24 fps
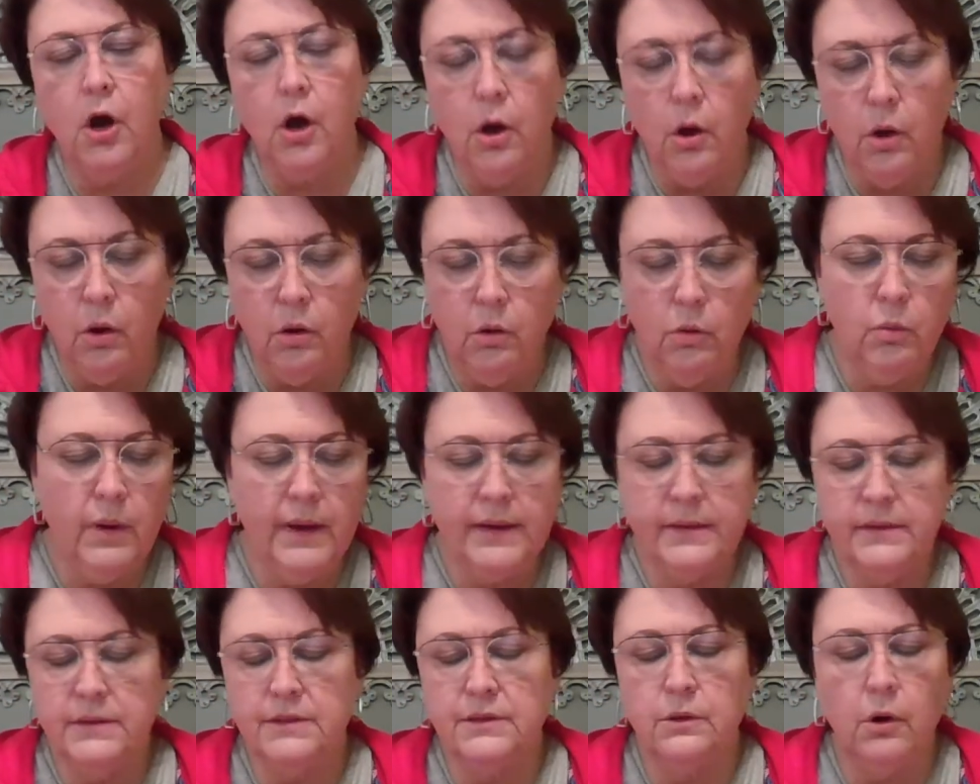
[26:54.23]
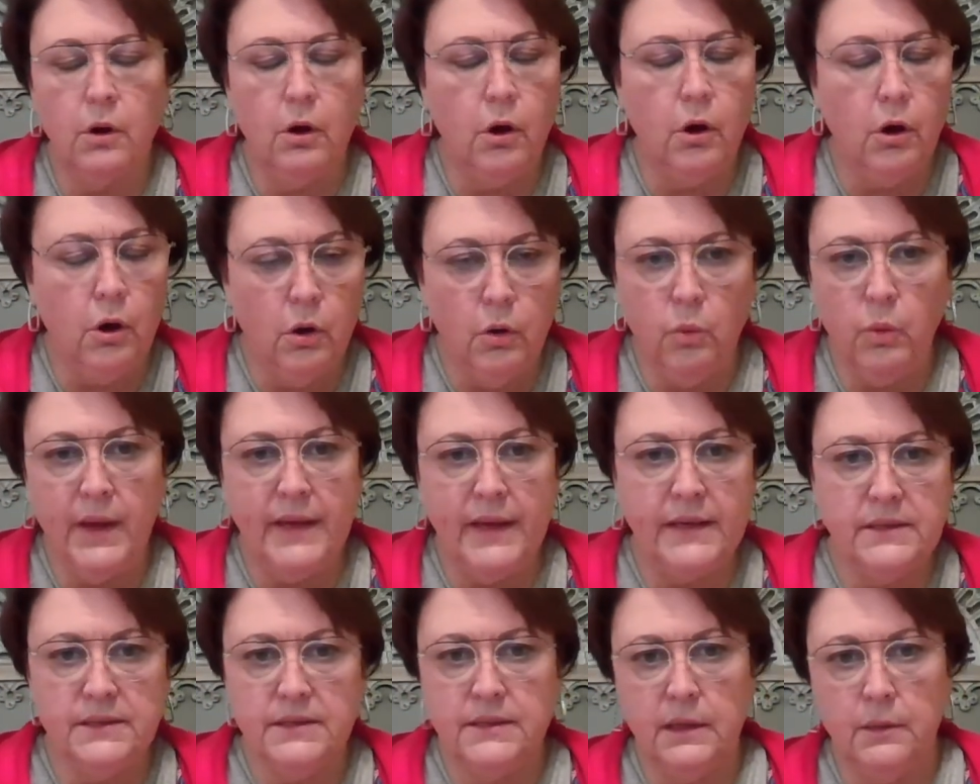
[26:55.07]
always,
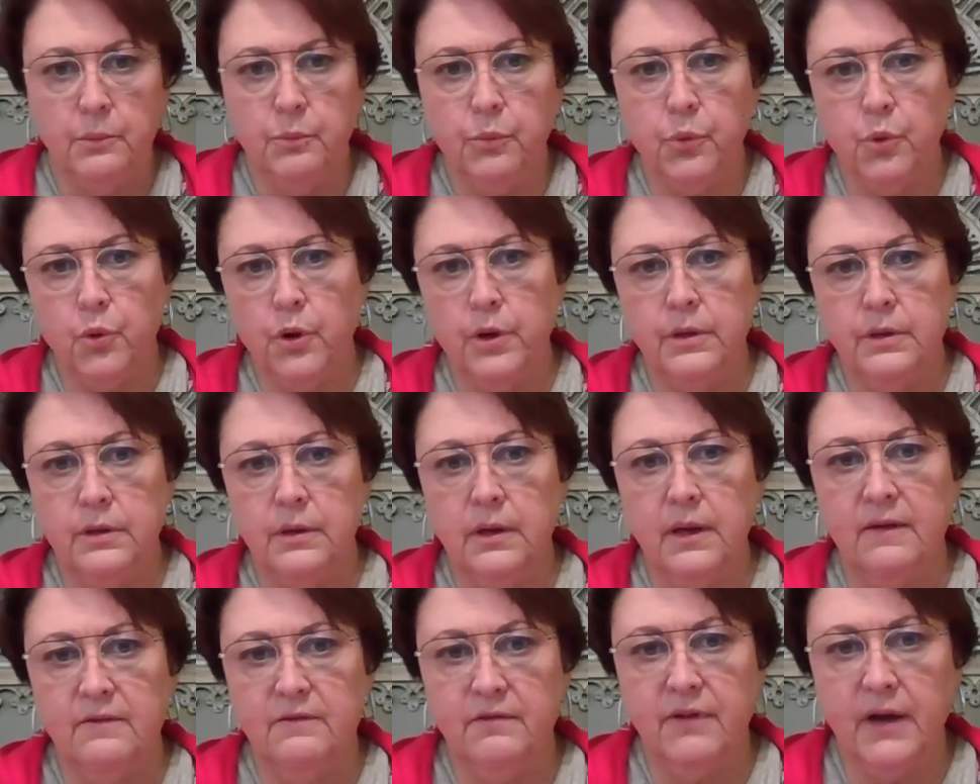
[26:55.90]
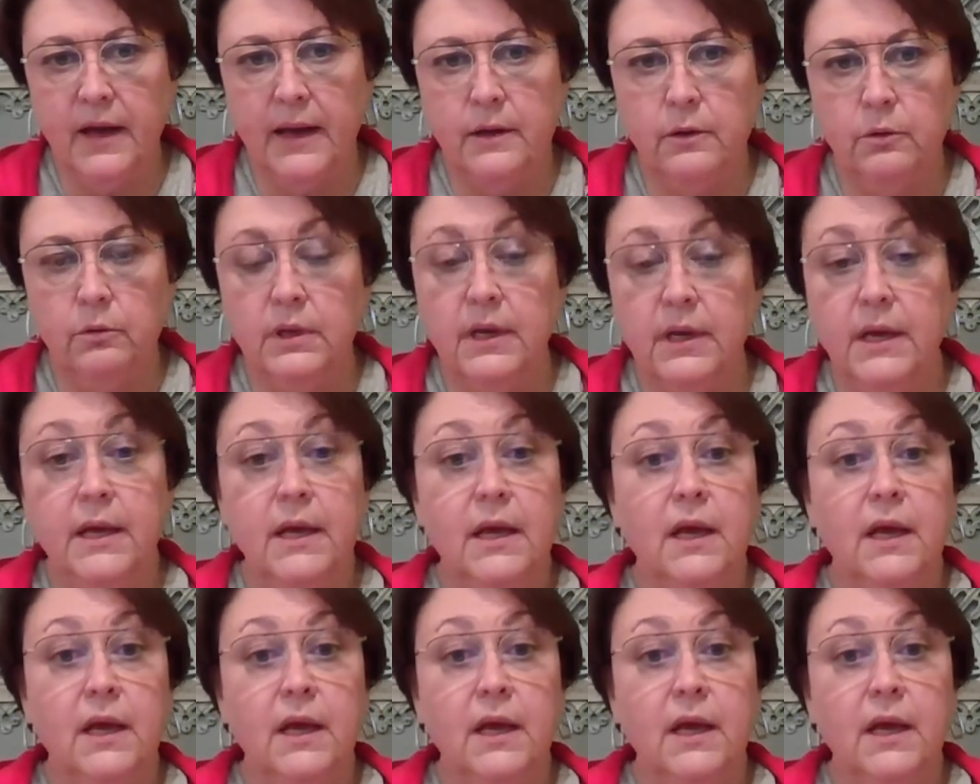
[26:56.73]
always important and vital